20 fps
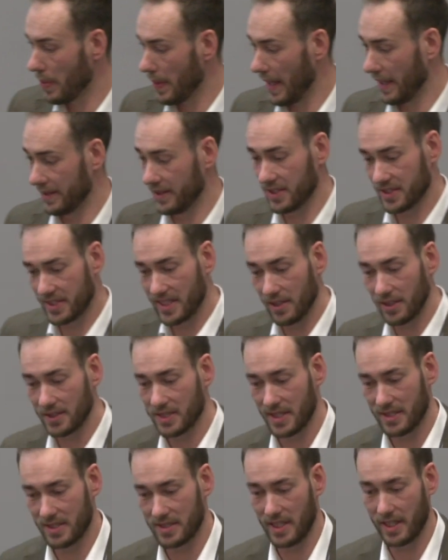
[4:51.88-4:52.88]
the skill
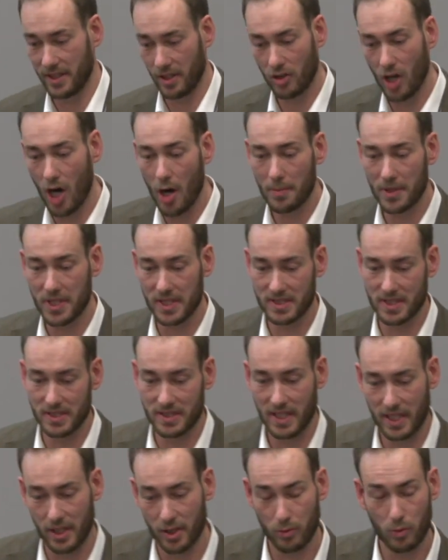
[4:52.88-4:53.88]
sets and the competencies
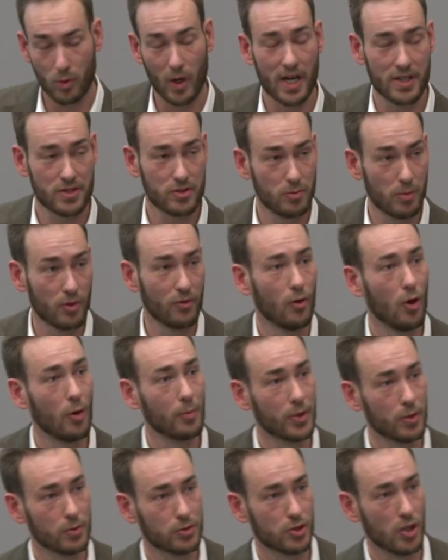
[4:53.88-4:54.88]
that it requires to perform
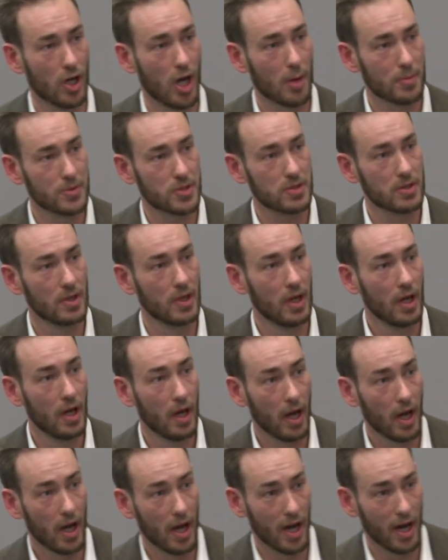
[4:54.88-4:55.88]
those jobs.
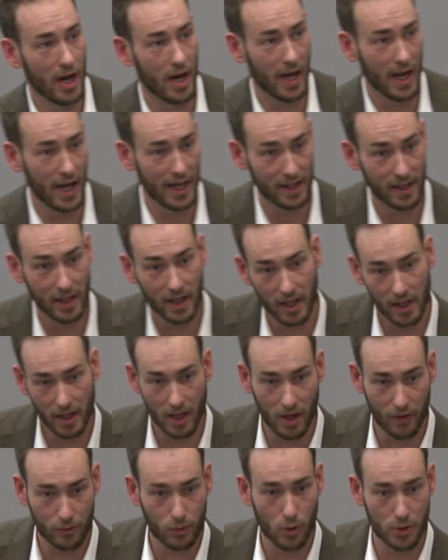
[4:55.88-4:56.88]
And
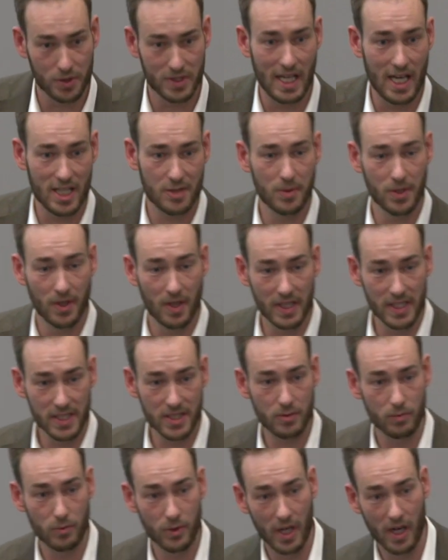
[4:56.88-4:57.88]
of course, last but not
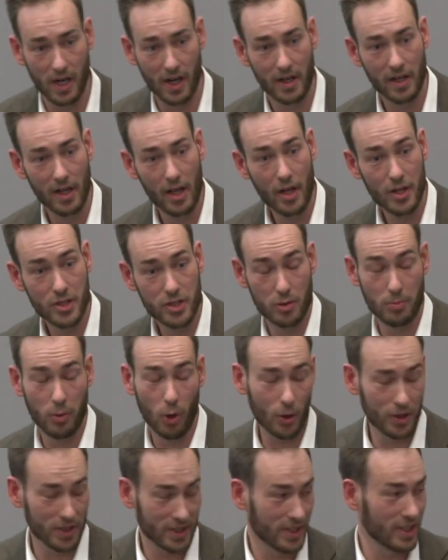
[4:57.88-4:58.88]
least, we are
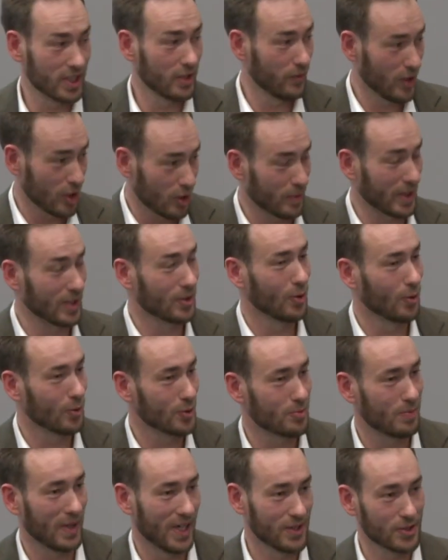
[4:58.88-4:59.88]
supported in developing
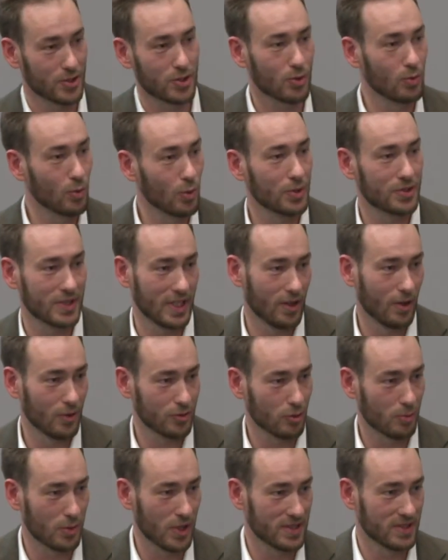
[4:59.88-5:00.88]
those by the schools that are
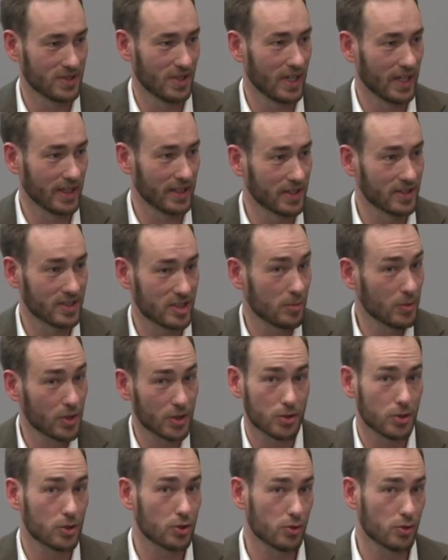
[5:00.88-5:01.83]
also present on LinkedIn, similar to